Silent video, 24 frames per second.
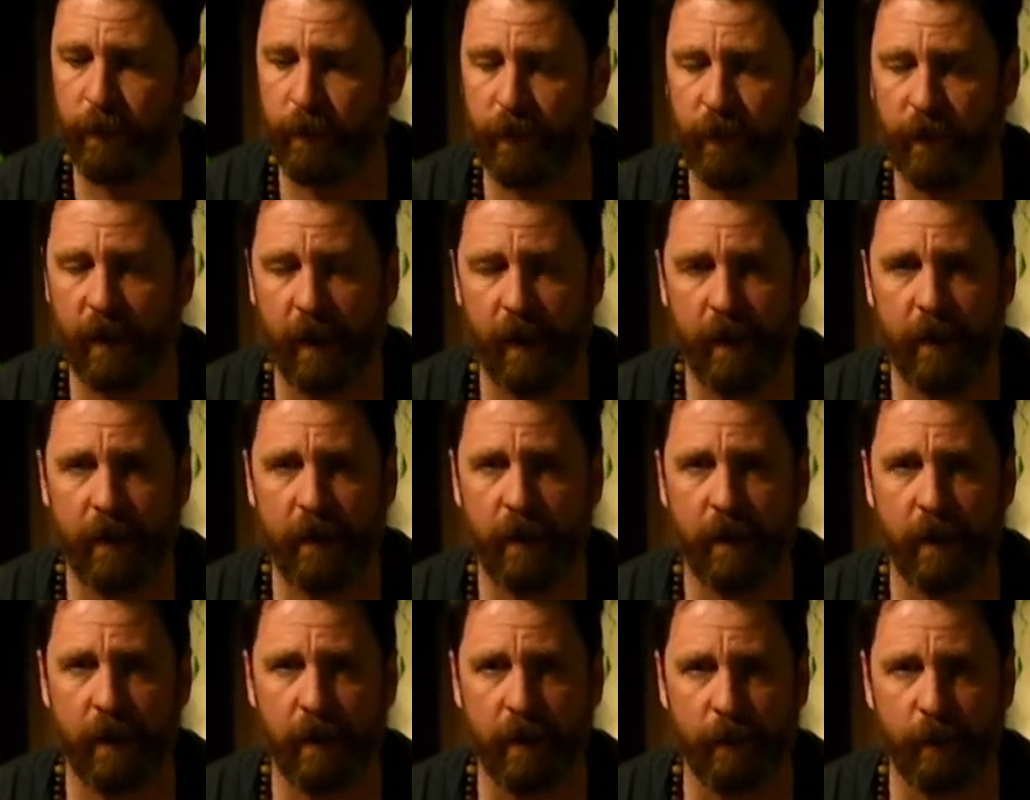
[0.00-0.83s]

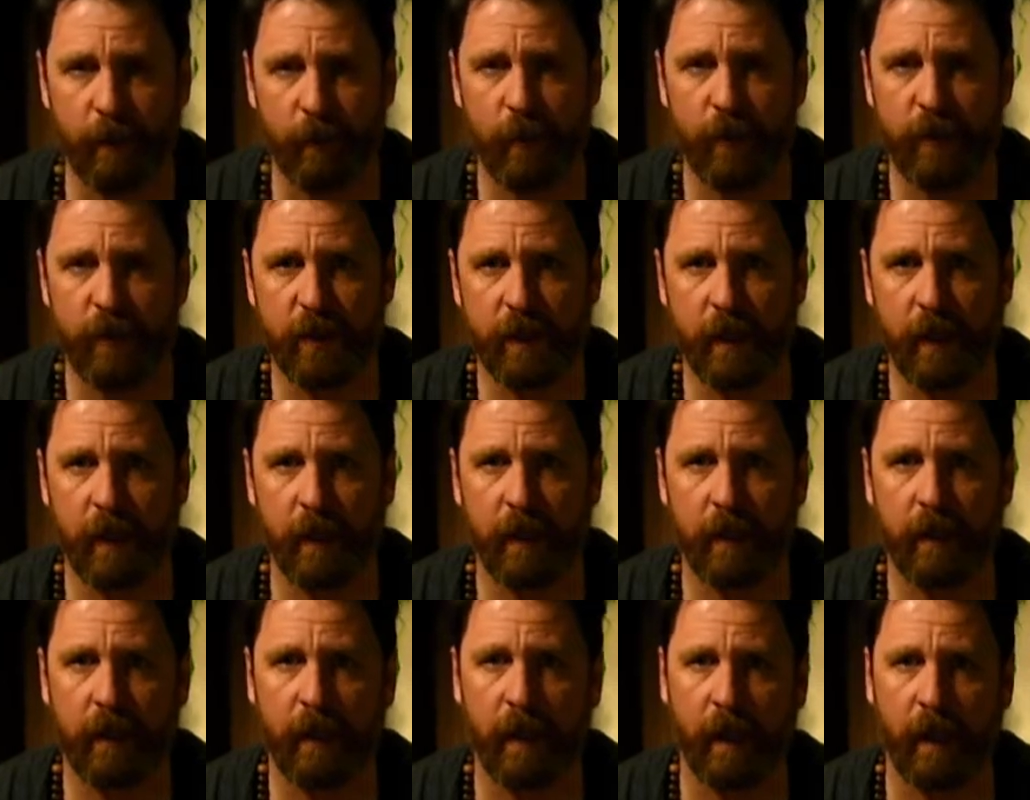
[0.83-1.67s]
provided the moose
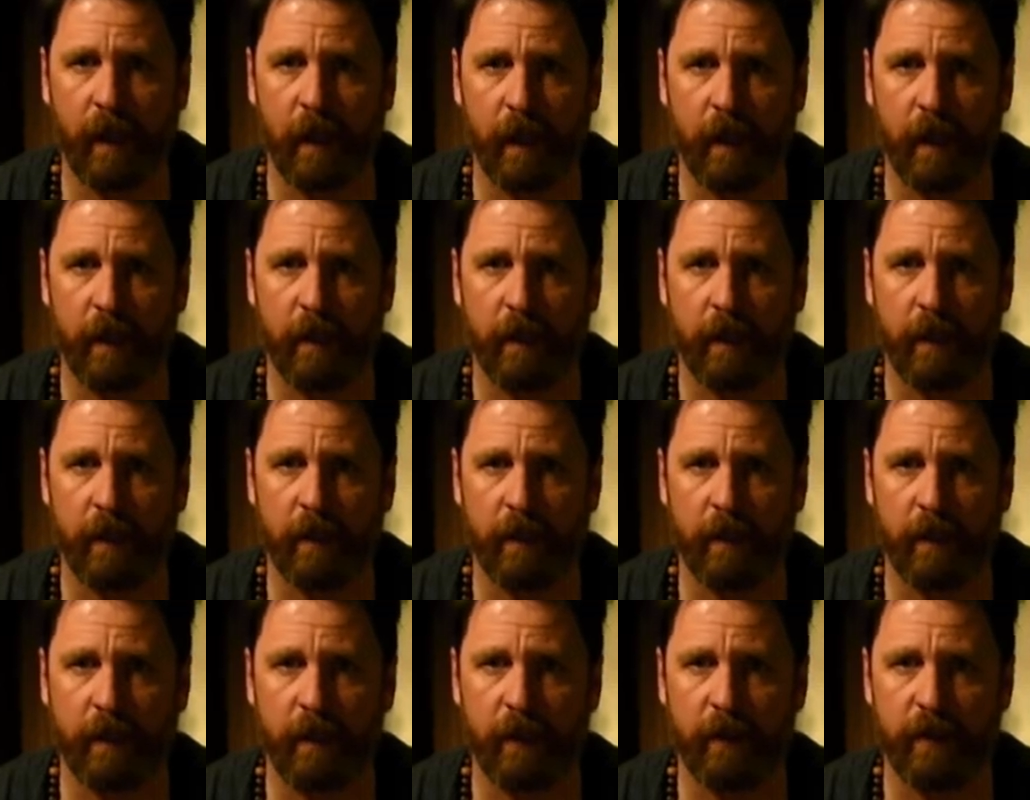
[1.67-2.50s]
skin and
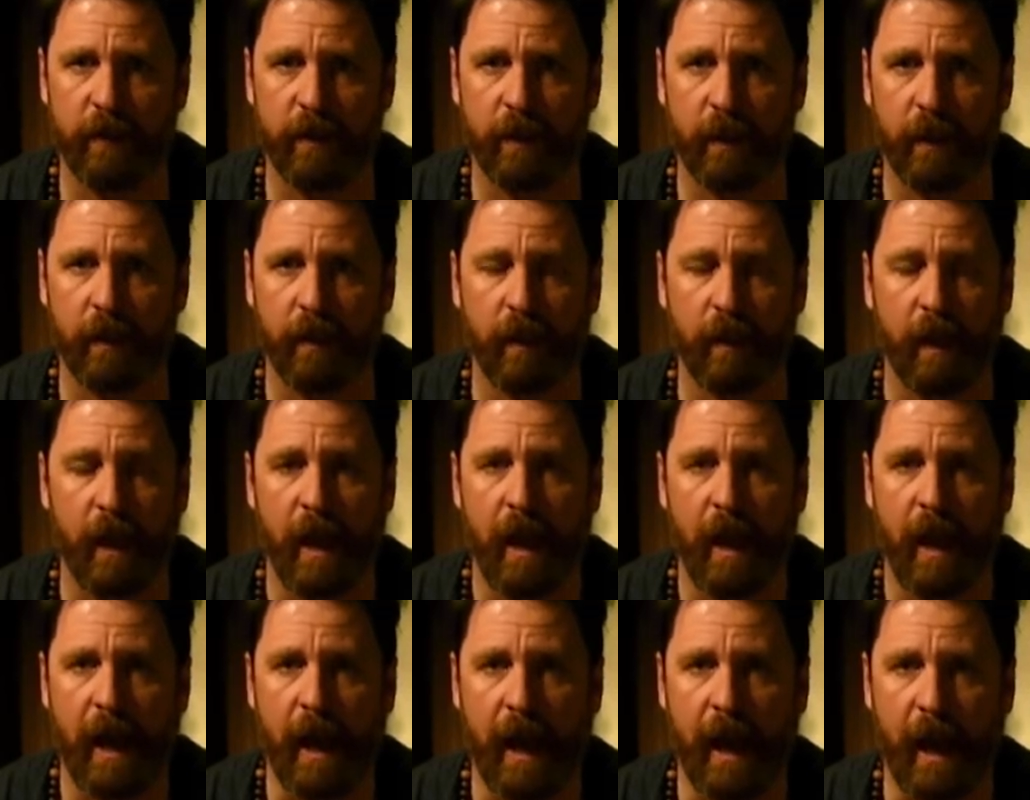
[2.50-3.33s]
the deer skin
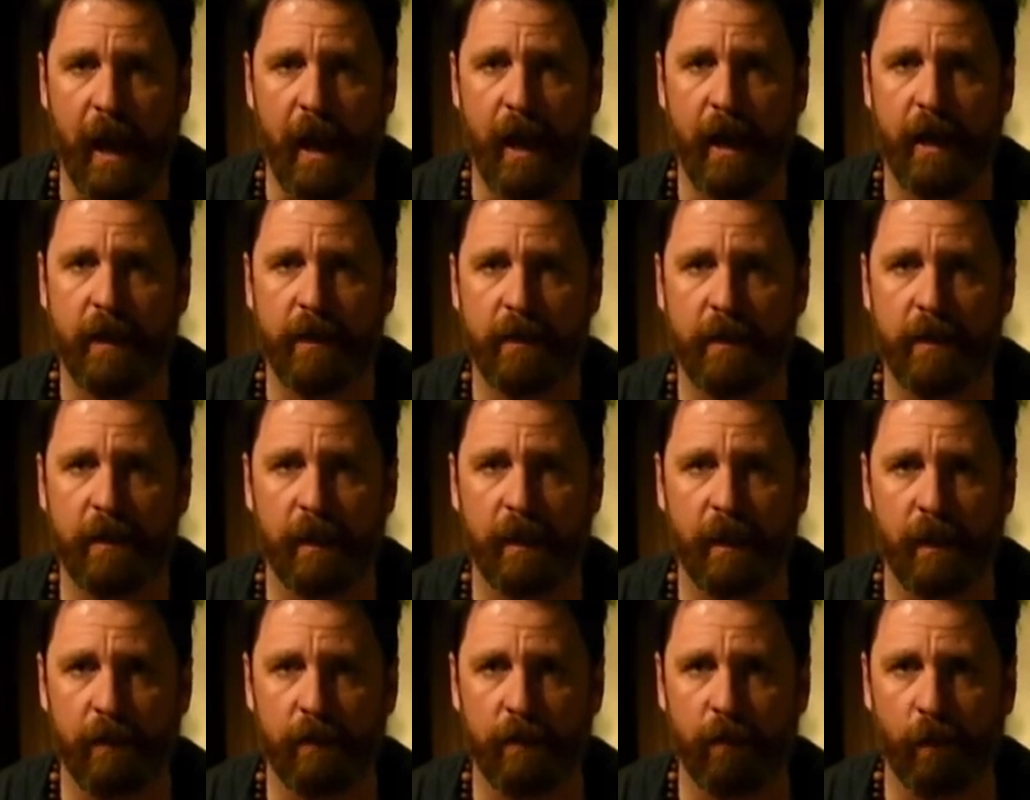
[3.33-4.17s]
as
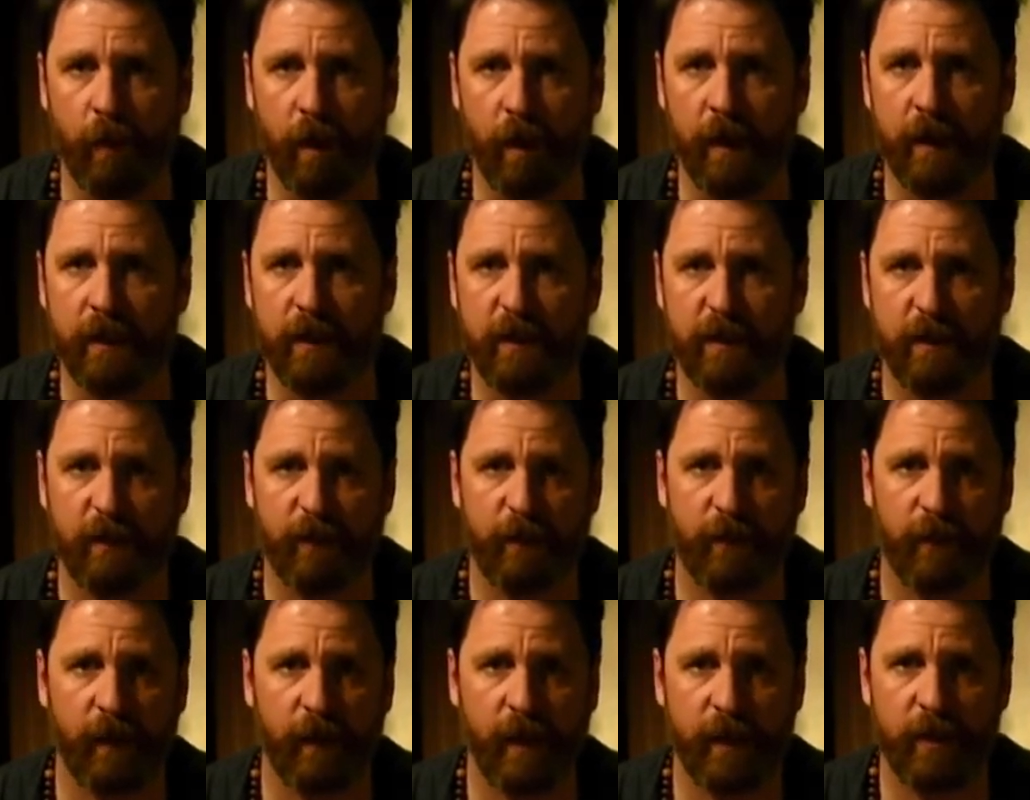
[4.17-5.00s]
it was
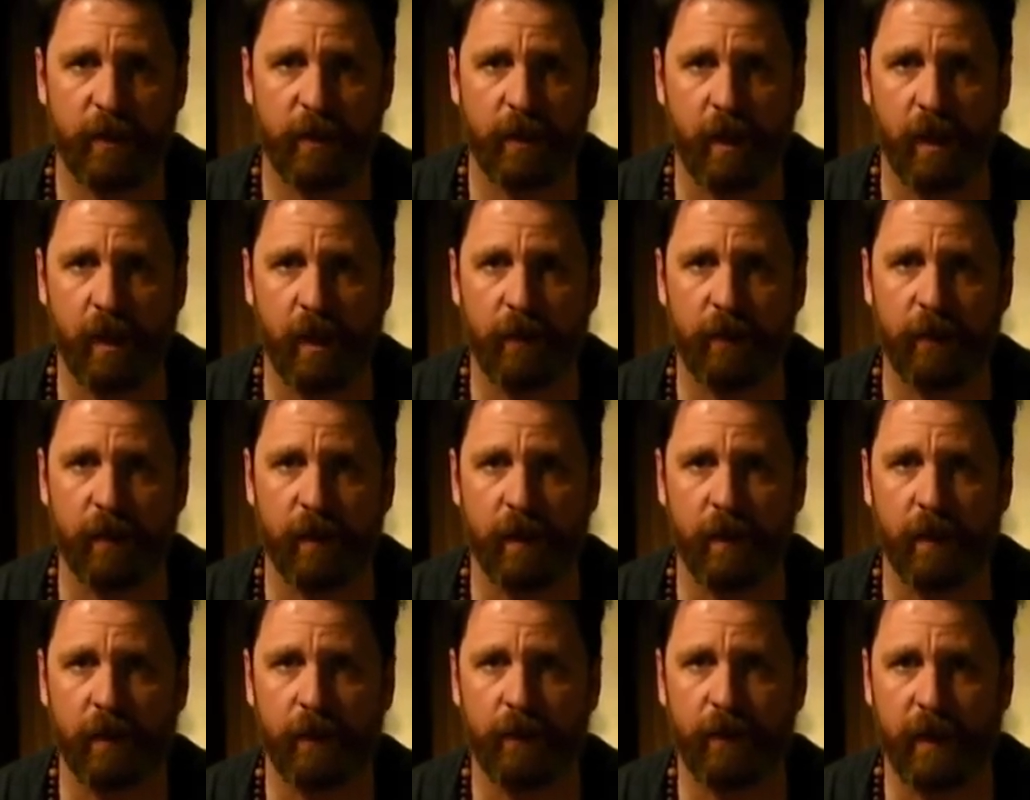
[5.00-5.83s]
fleshed off
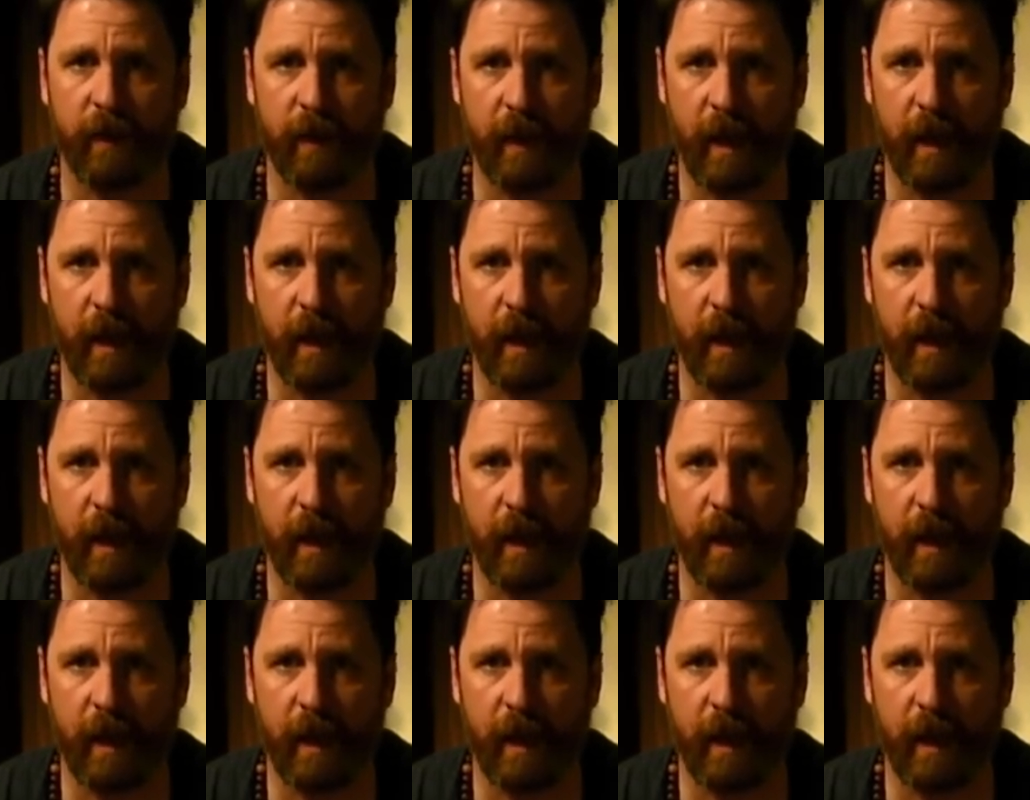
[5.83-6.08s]
of the